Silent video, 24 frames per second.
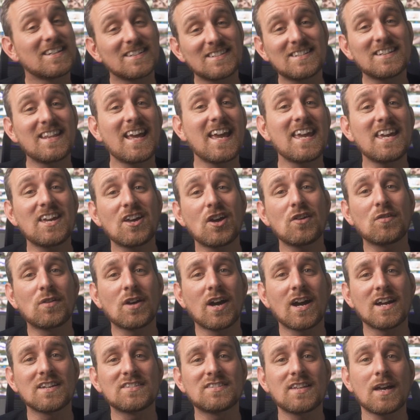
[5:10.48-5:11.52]
So there you go,
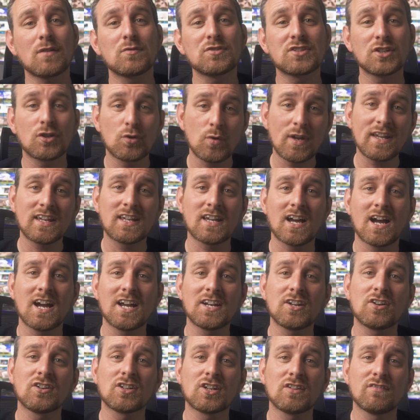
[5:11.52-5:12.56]
guys. That was a quick
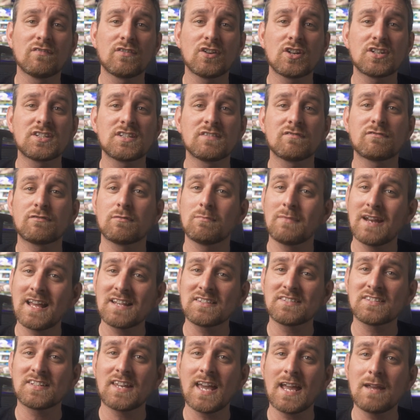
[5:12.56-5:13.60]
guide on converting from
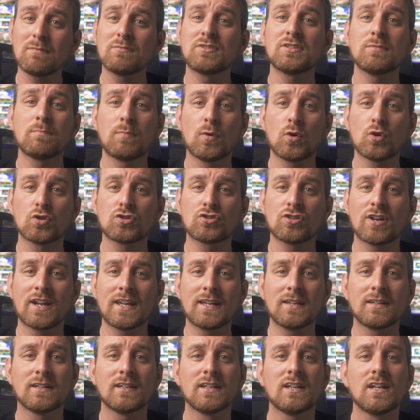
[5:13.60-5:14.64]
landscape to
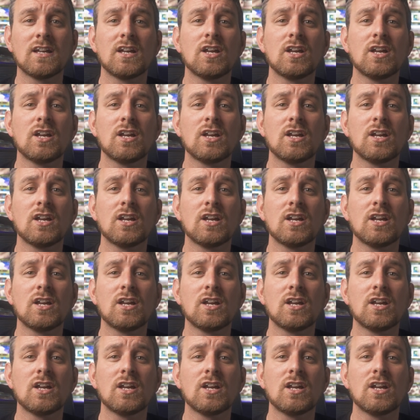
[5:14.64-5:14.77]
portrait.